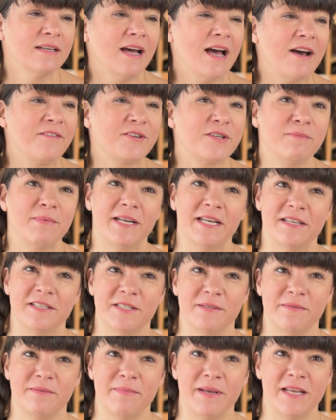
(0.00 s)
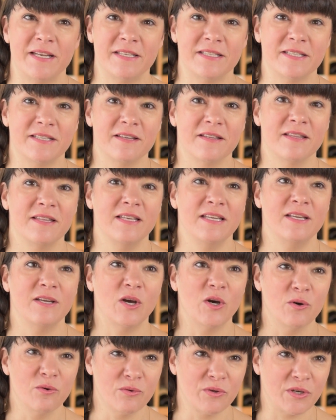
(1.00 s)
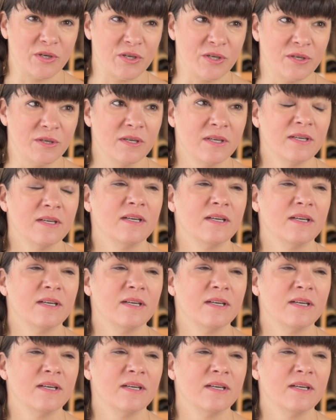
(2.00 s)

after my husband met the owner